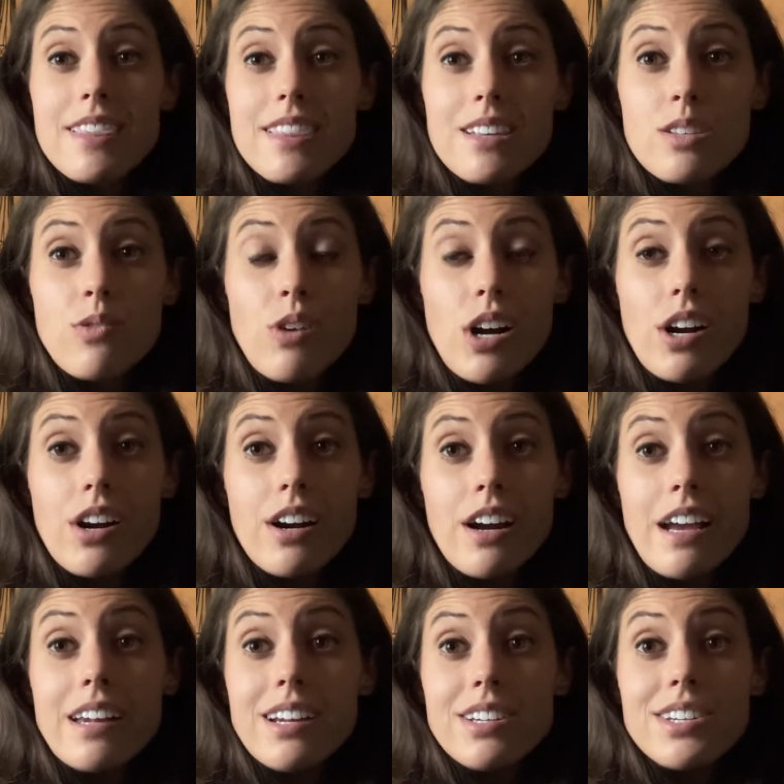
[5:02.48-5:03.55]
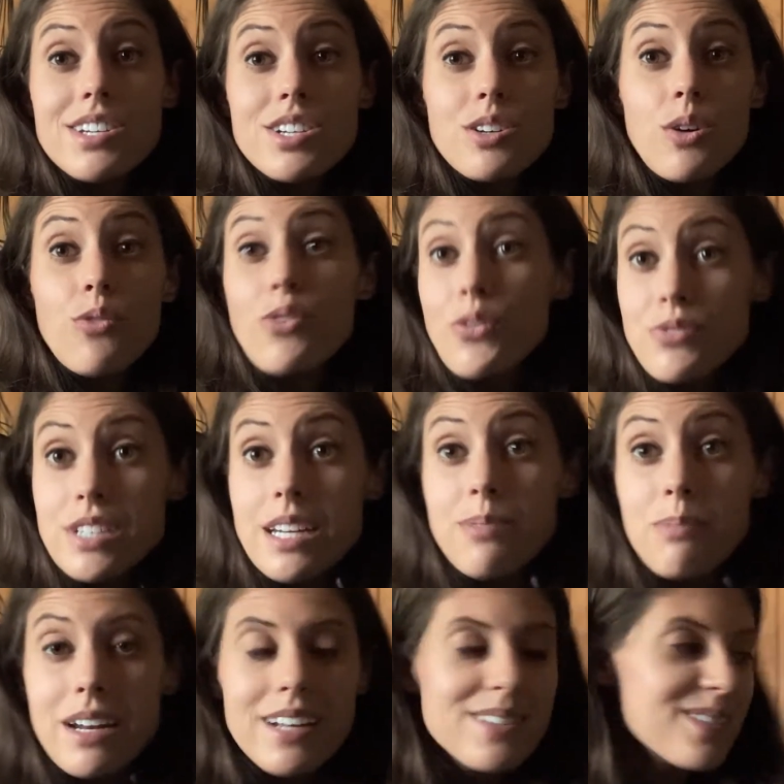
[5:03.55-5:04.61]
this for an additional 15
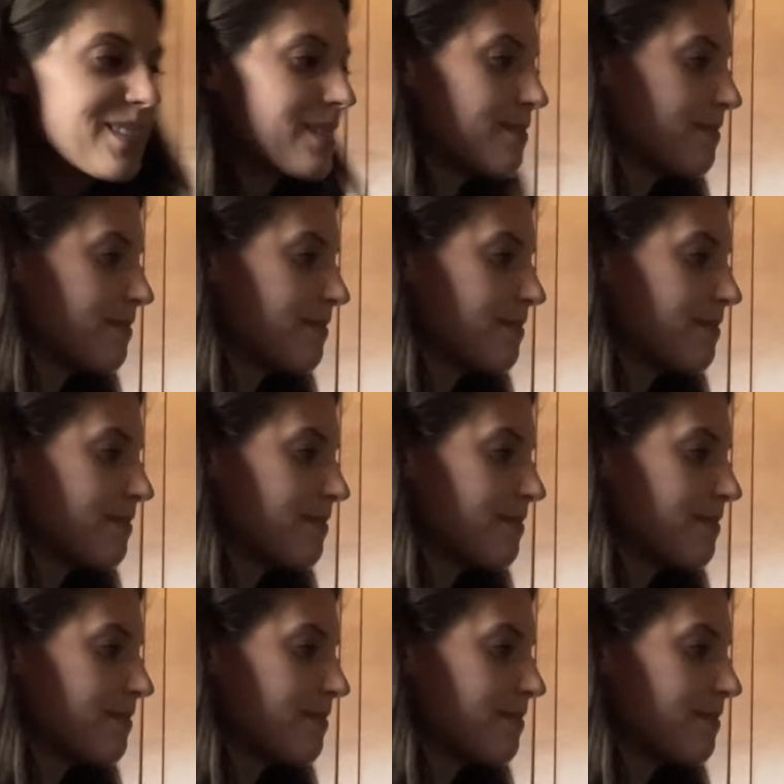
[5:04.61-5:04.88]
minutes.